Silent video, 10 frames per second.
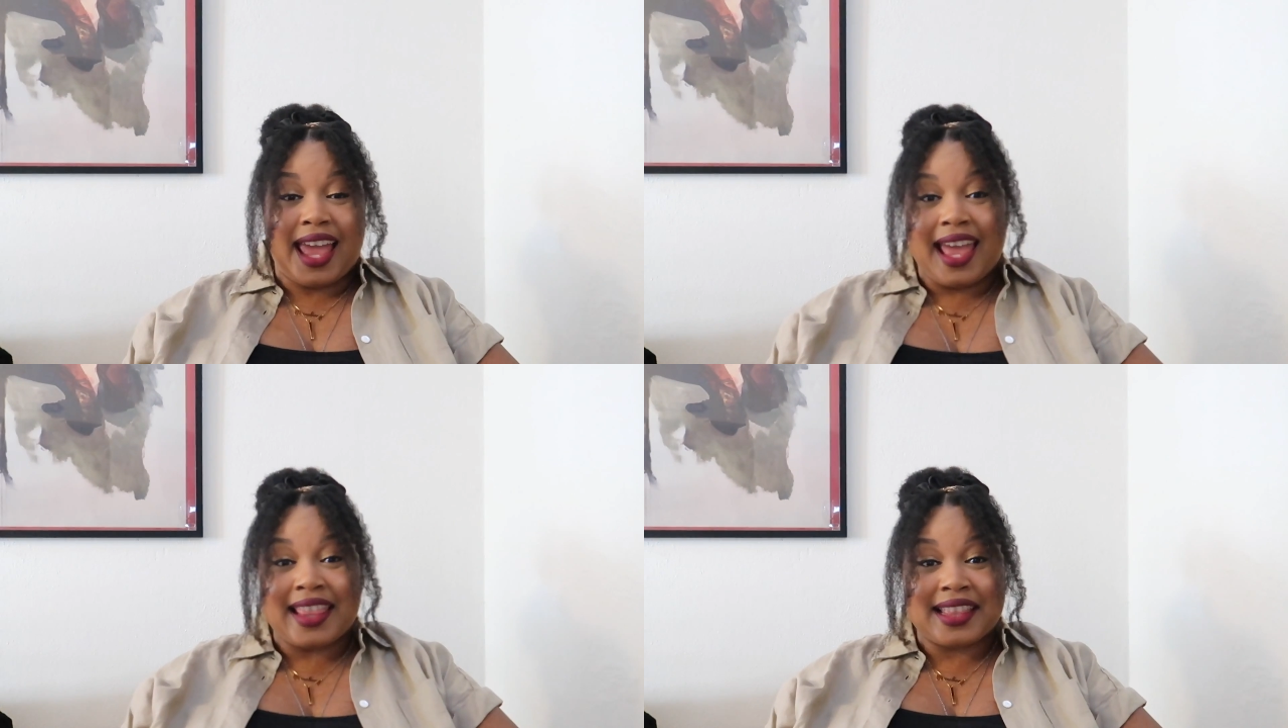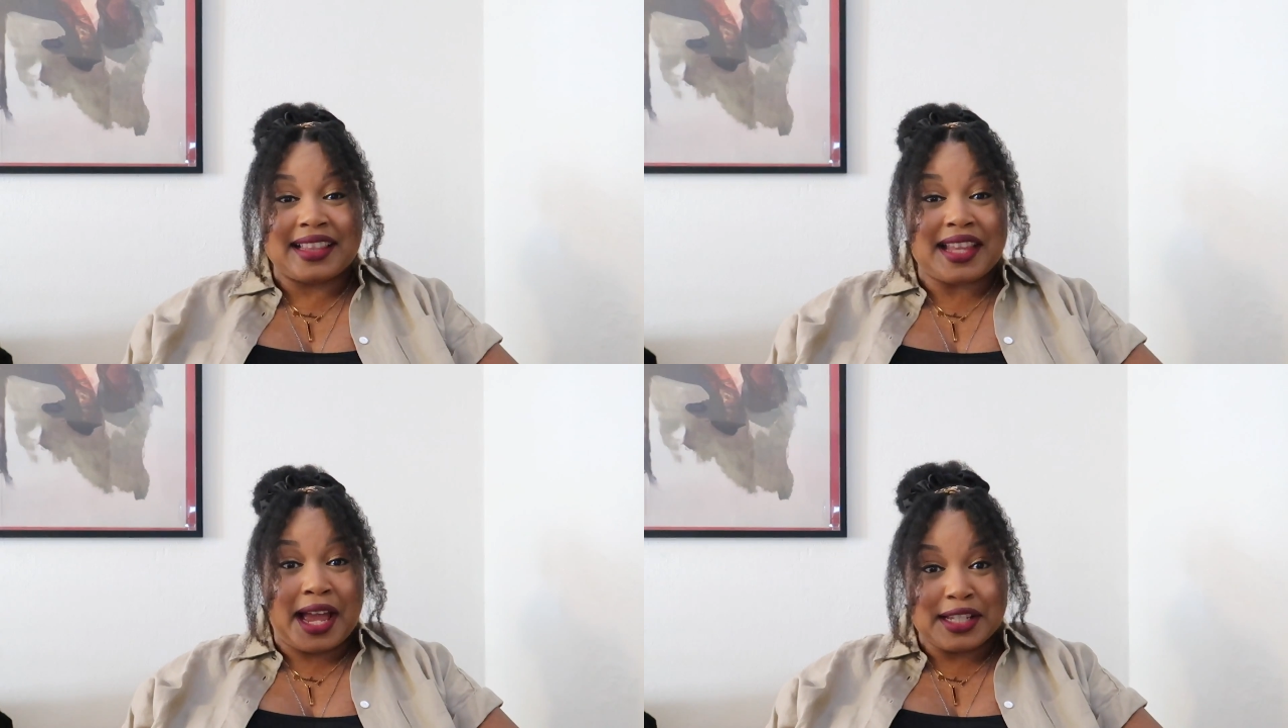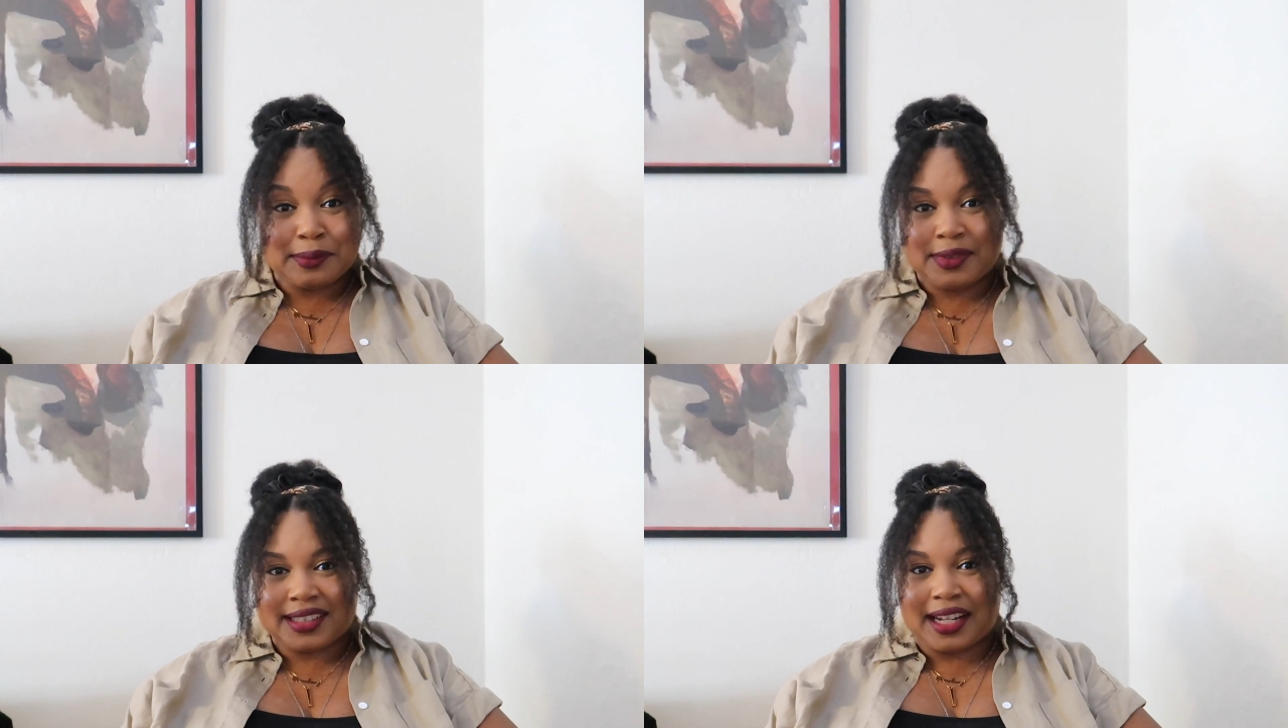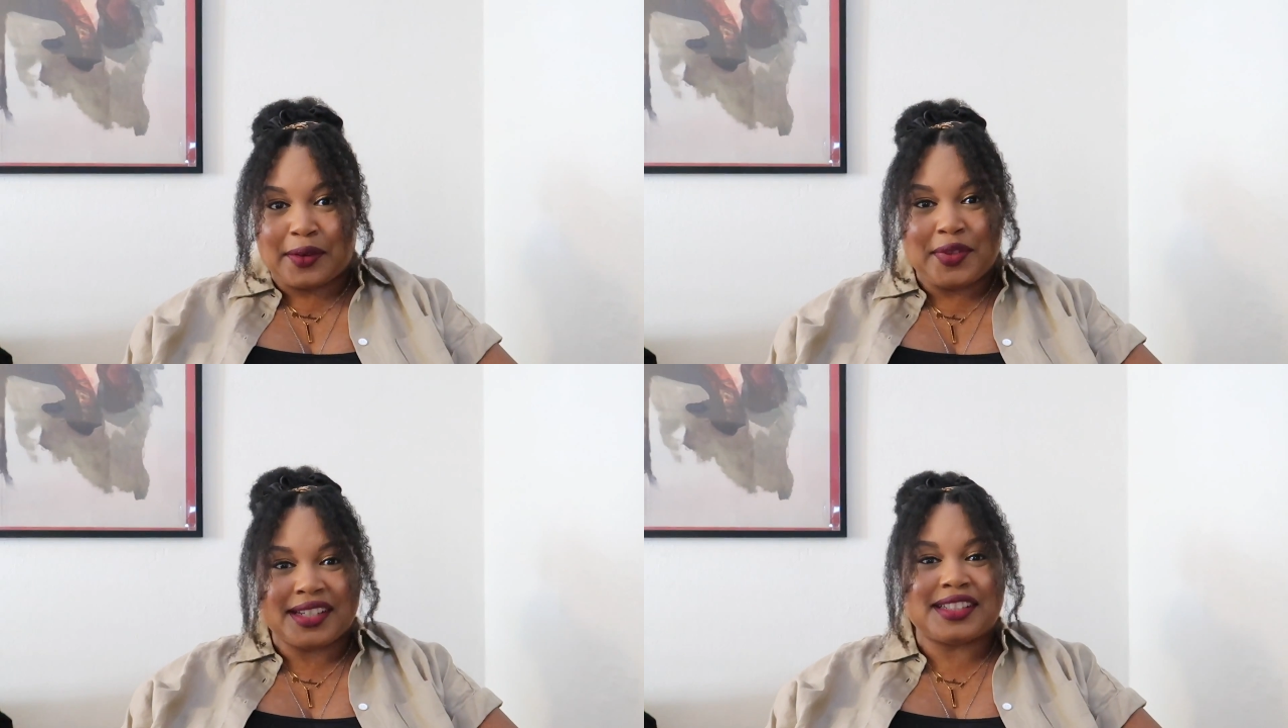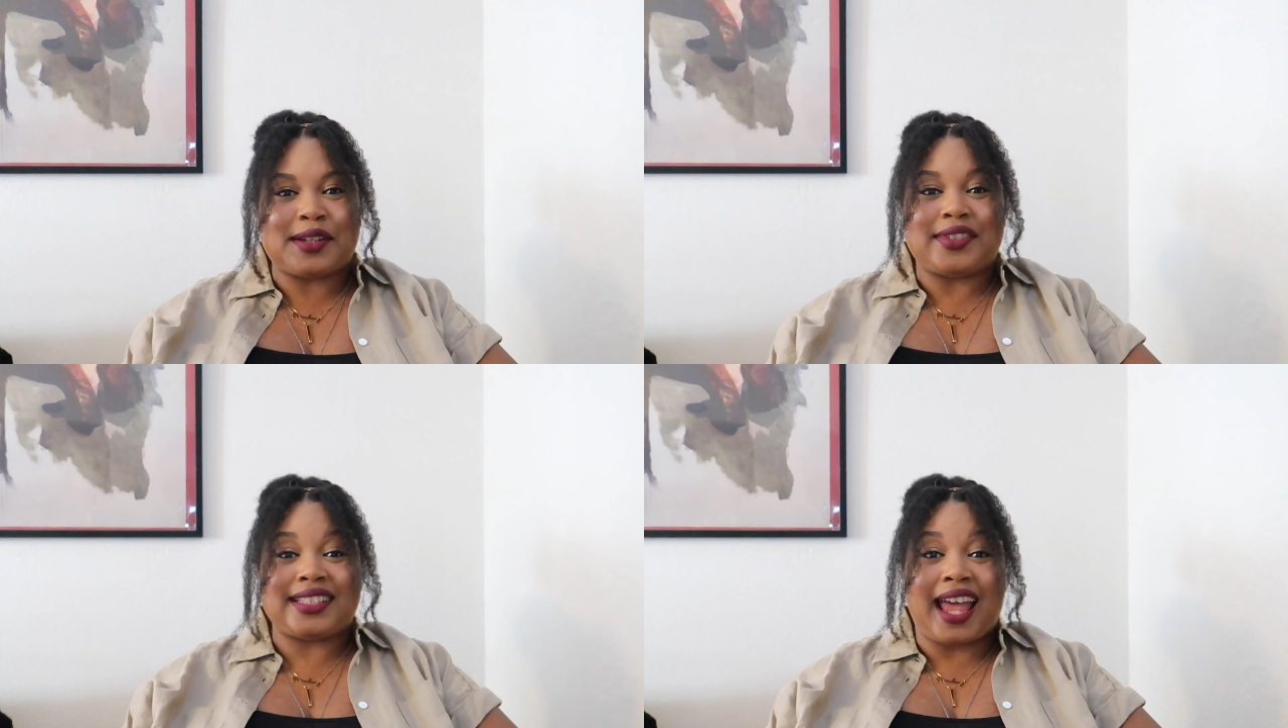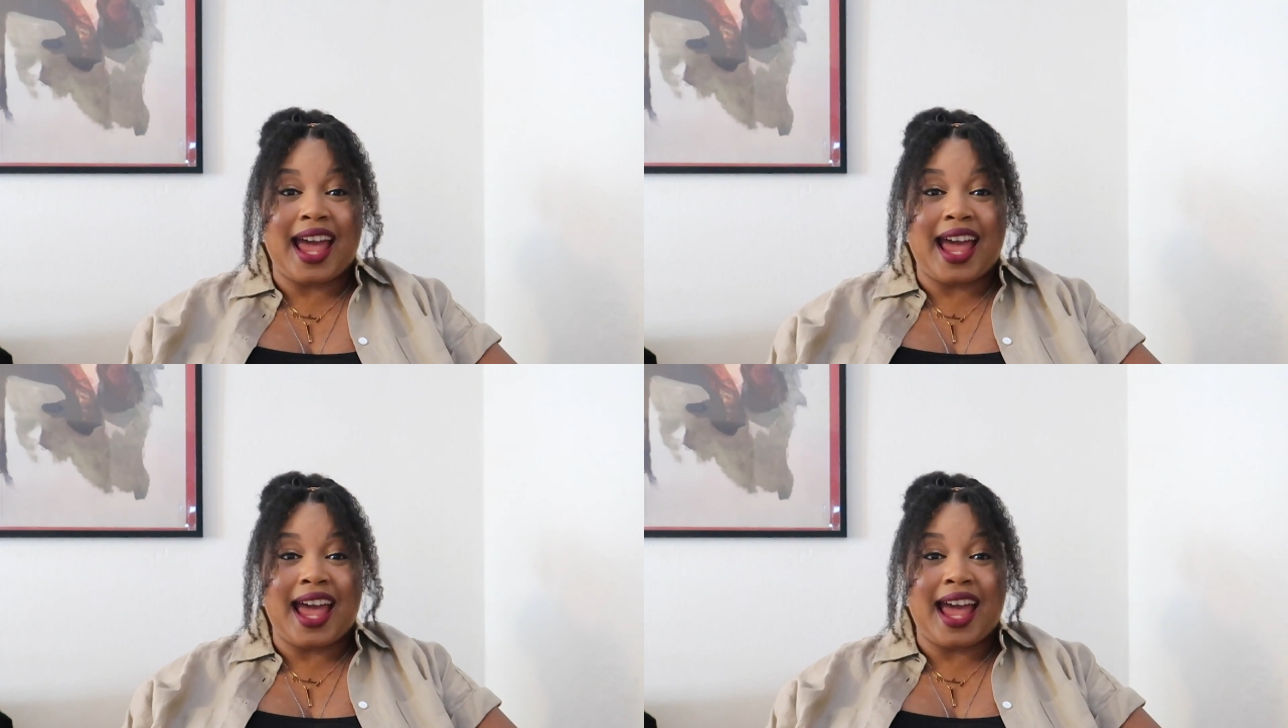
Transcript: And the last book that I picked up is